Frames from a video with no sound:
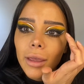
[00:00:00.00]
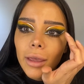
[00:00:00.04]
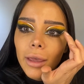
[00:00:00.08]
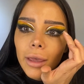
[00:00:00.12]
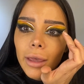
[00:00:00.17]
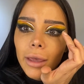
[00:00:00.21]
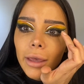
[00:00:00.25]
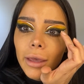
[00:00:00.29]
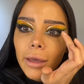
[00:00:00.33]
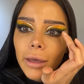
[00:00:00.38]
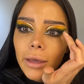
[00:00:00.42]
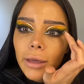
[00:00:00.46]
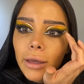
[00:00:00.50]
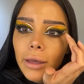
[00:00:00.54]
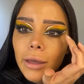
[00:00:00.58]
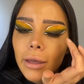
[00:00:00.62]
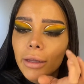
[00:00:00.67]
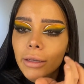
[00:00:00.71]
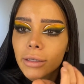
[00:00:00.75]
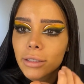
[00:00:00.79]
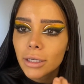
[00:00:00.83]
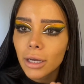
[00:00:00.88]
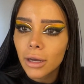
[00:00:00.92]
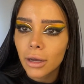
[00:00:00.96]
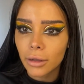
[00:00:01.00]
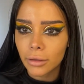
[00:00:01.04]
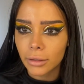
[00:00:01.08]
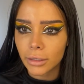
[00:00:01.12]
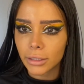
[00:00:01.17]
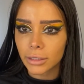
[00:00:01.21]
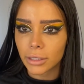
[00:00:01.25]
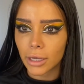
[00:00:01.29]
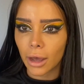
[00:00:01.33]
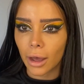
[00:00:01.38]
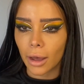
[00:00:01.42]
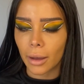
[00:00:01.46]
and on the
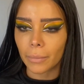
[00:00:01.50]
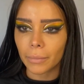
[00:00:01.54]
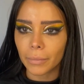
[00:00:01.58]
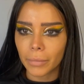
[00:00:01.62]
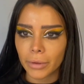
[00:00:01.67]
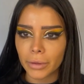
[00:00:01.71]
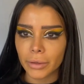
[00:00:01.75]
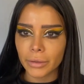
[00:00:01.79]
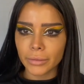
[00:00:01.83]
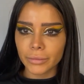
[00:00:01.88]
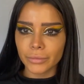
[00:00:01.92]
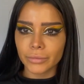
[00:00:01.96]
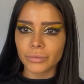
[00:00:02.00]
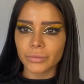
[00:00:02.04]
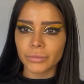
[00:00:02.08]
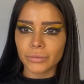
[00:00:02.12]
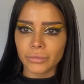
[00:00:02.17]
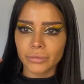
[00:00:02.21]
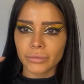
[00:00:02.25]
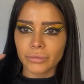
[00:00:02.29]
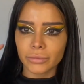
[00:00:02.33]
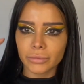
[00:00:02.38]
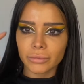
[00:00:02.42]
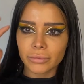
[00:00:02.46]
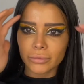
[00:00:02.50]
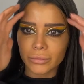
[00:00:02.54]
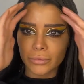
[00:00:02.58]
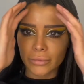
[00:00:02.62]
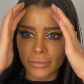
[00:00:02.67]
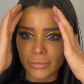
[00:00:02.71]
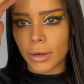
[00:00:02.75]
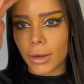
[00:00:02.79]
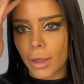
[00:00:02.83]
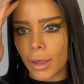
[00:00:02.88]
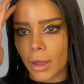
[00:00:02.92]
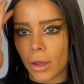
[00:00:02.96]
top.
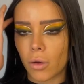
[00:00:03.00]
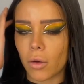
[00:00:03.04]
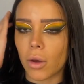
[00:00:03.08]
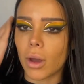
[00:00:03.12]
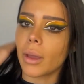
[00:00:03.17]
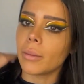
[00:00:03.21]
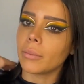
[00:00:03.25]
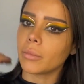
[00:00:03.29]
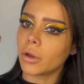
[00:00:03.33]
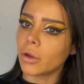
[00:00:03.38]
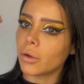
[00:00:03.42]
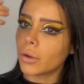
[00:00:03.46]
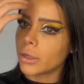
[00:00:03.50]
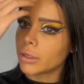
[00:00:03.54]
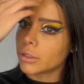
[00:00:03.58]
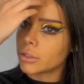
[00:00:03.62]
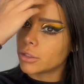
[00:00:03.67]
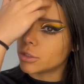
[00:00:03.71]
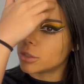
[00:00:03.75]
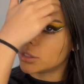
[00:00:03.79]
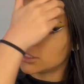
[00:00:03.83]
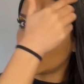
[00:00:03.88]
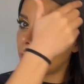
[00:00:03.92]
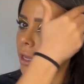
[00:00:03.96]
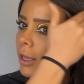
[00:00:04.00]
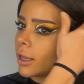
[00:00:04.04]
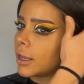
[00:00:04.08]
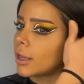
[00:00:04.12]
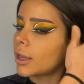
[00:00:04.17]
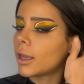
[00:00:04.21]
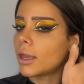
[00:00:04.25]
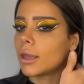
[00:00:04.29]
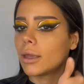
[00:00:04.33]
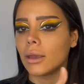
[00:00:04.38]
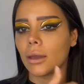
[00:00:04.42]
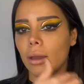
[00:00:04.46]
Now I'm going to take
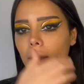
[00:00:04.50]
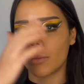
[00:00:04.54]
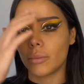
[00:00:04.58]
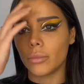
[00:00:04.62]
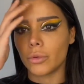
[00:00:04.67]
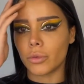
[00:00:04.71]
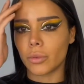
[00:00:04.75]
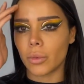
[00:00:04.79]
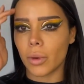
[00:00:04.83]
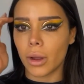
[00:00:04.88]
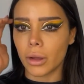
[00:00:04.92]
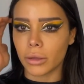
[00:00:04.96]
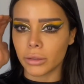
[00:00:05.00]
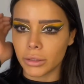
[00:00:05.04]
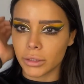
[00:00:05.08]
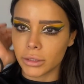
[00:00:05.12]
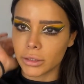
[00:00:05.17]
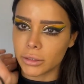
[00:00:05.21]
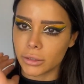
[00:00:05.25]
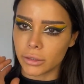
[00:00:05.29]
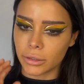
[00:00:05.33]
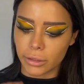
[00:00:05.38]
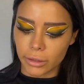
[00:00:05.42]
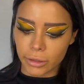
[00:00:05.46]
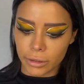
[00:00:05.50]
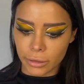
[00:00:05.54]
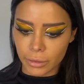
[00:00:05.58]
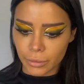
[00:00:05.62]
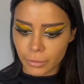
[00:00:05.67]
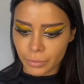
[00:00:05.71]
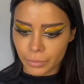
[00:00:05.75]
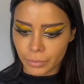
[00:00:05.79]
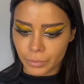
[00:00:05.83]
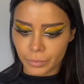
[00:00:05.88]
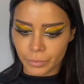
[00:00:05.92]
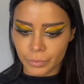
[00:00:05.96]
a bronzer
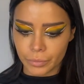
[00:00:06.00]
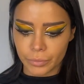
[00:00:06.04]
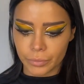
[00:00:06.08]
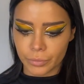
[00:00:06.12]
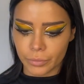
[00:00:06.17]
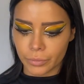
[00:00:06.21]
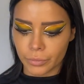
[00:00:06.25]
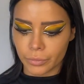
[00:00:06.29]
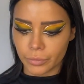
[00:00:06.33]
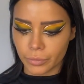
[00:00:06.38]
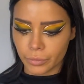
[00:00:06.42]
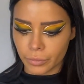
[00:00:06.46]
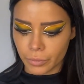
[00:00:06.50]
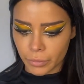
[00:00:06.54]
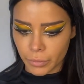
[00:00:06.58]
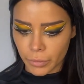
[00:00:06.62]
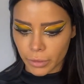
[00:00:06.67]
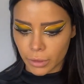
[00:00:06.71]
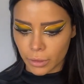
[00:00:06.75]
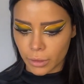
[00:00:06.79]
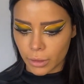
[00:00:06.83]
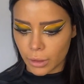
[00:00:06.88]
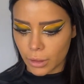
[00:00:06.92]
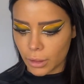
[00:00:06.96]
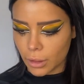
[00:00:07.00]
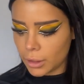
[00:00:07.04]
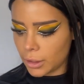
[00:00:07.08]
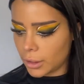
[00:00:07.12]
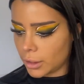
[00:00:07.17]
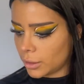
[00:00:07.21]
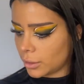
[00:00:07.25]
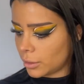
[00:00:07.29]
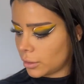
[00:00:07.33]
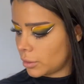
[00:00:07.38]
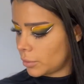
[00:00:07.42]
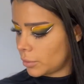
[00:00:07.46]
and